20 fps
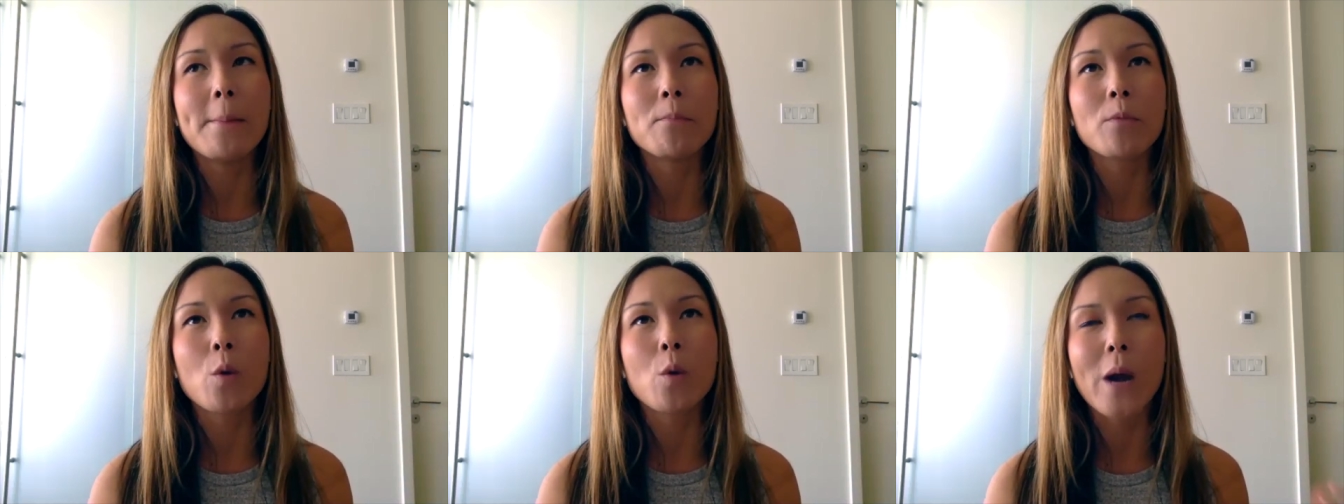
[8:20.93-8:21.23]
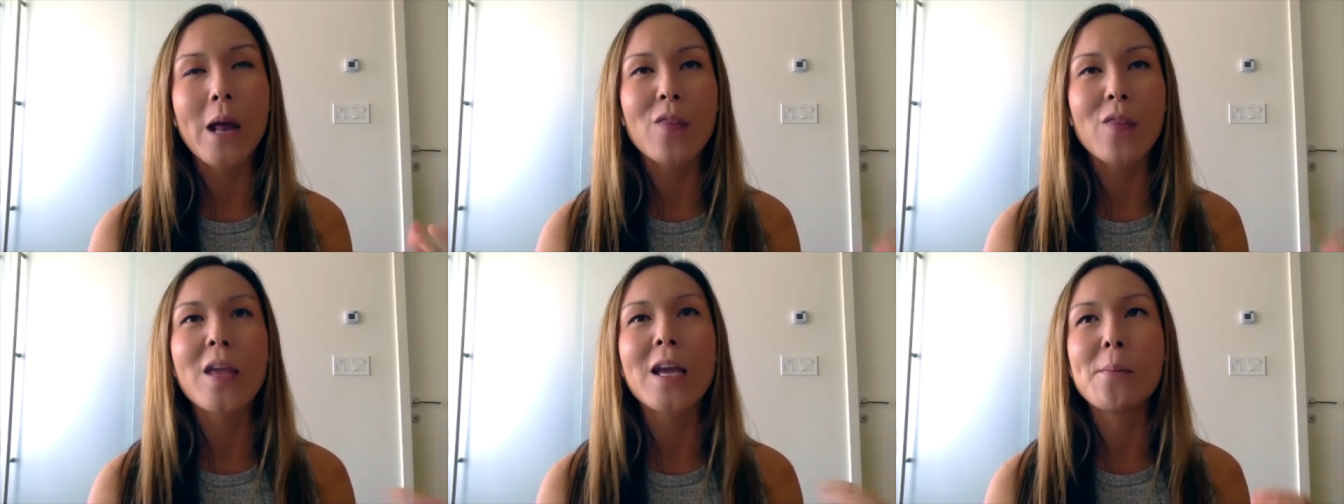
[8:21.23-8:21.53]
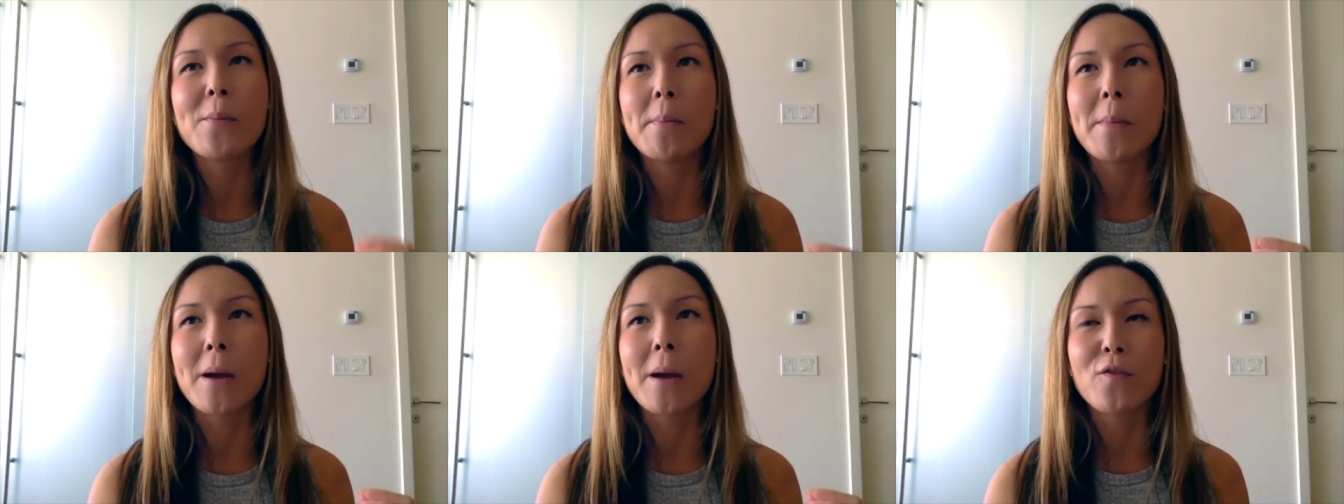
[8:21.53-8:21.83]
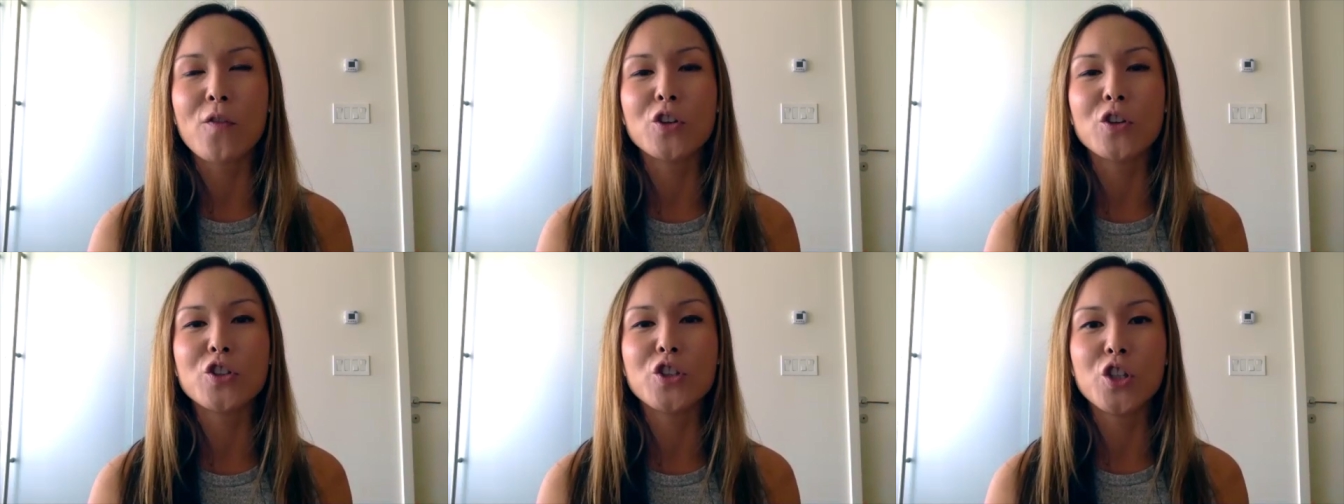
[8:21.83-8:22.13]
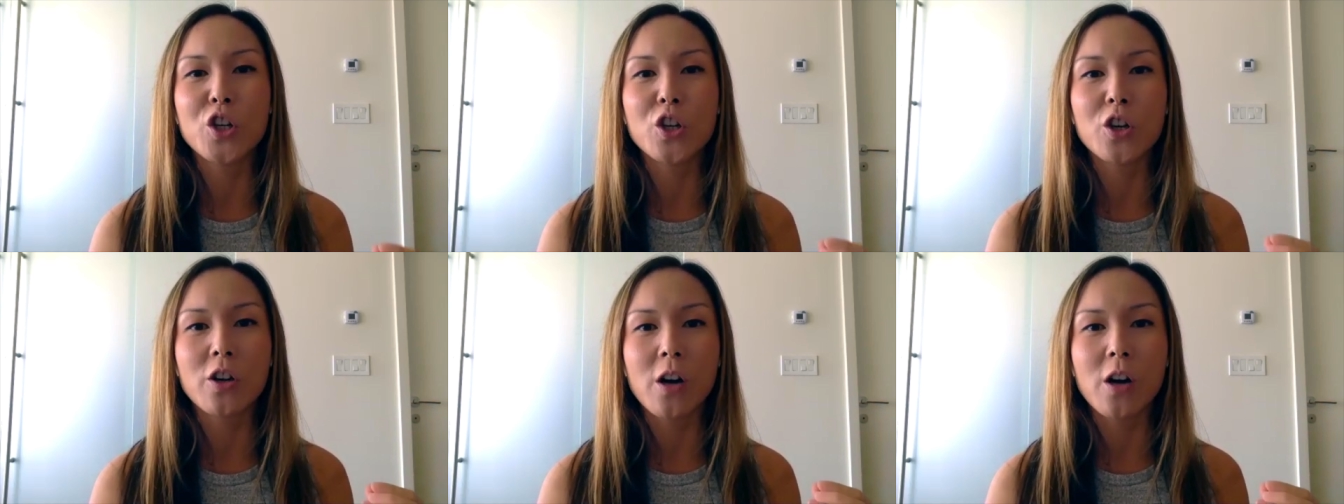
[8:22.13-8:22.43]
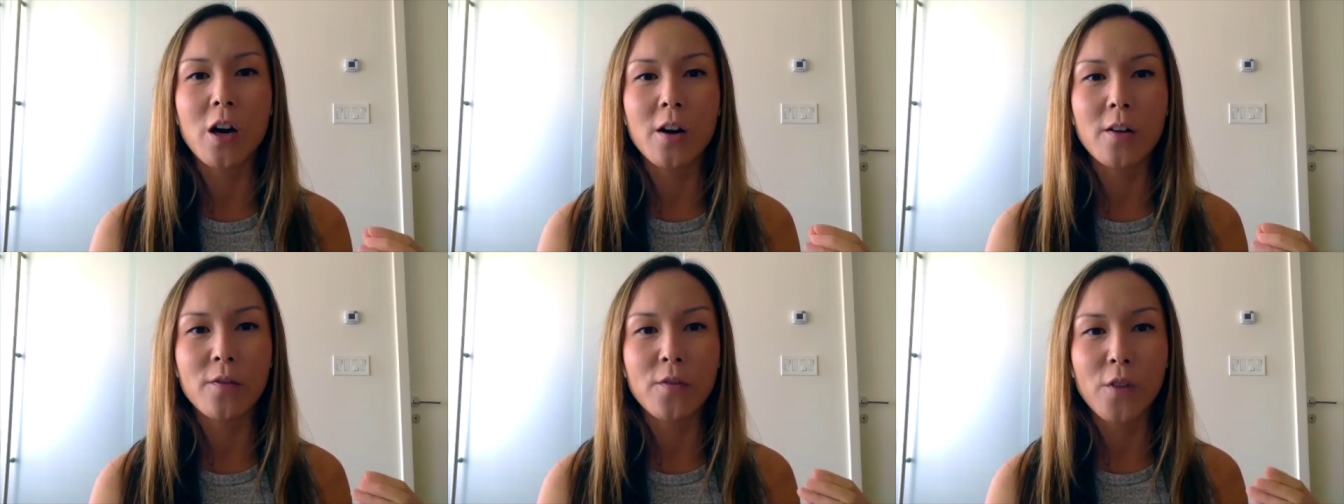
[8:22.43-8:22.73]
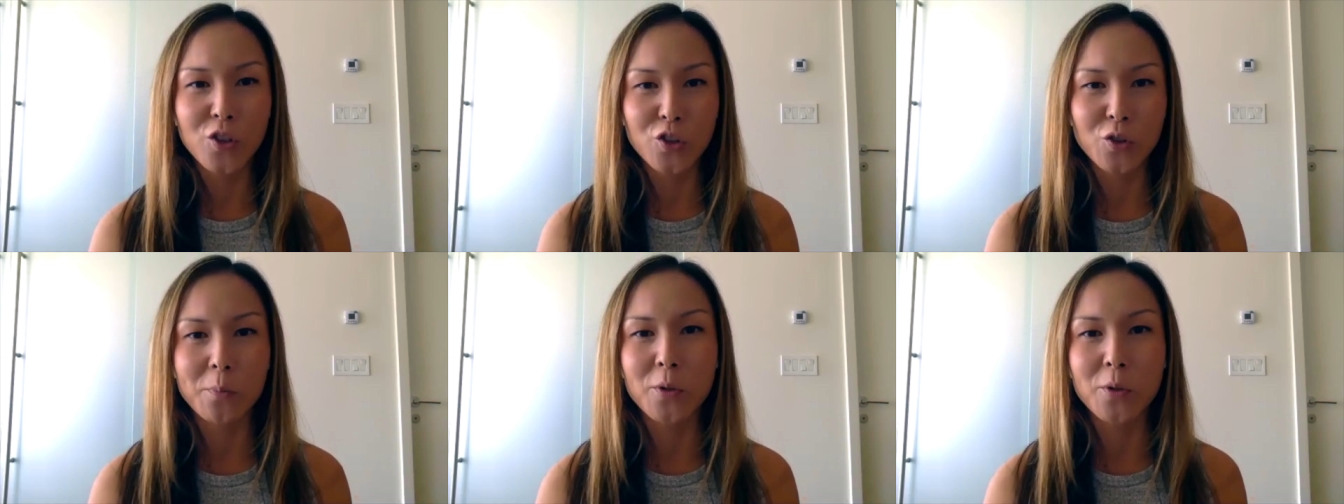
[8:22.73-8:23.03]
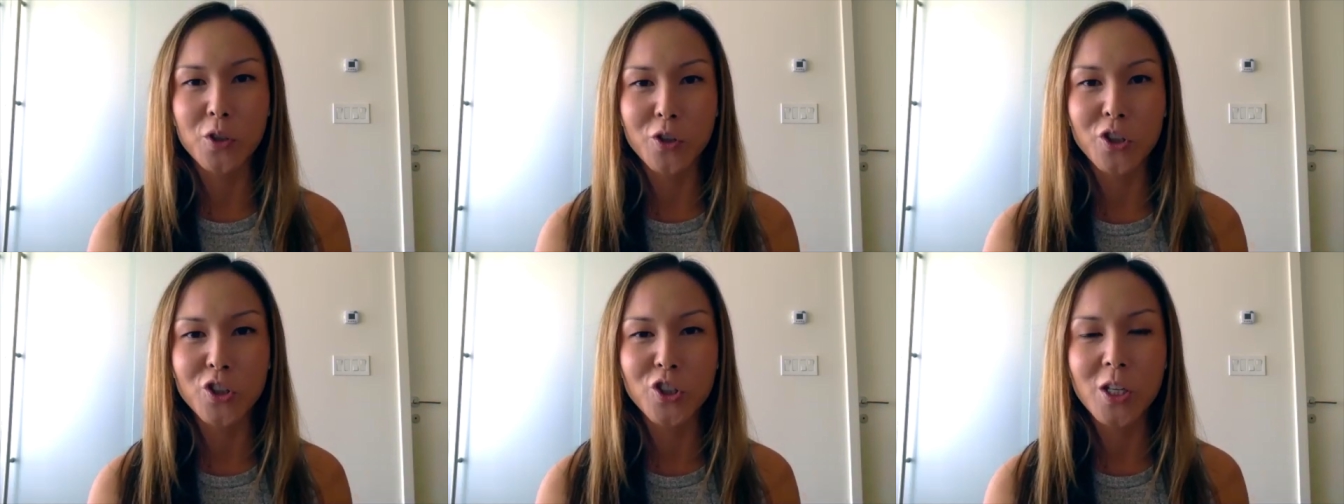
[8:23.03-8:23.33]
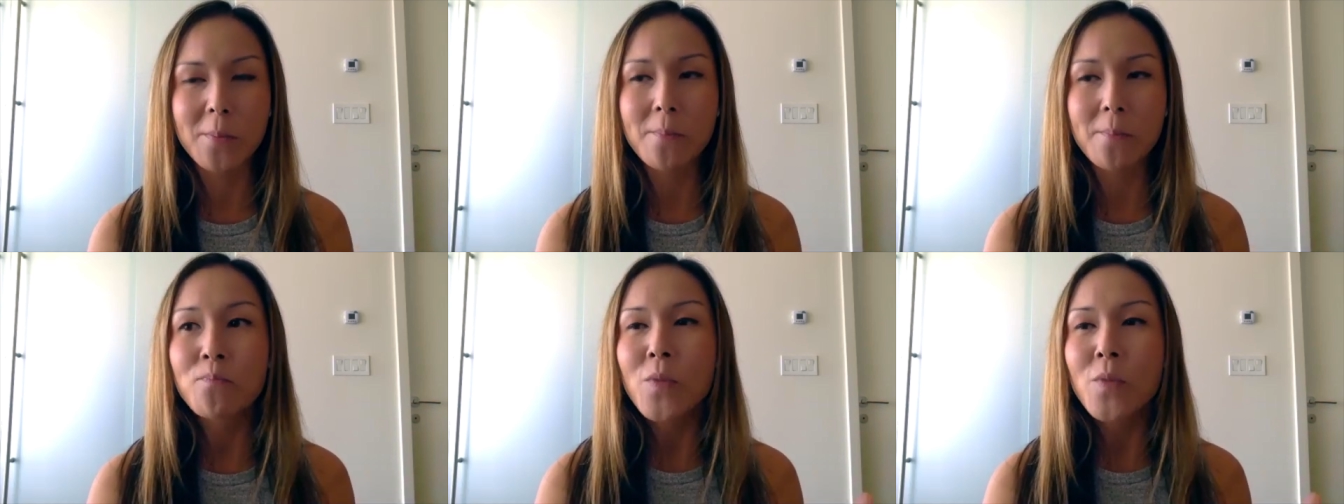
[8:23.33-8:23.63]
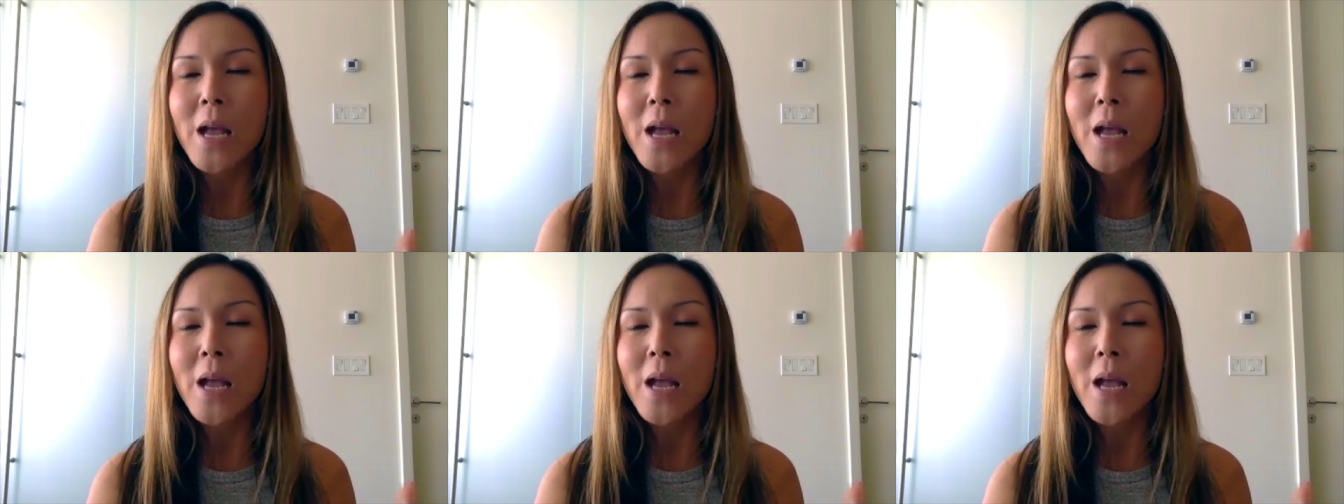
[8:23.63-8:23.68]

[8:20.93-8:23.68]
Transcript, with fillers: when I think about my first year of entrepreneurship,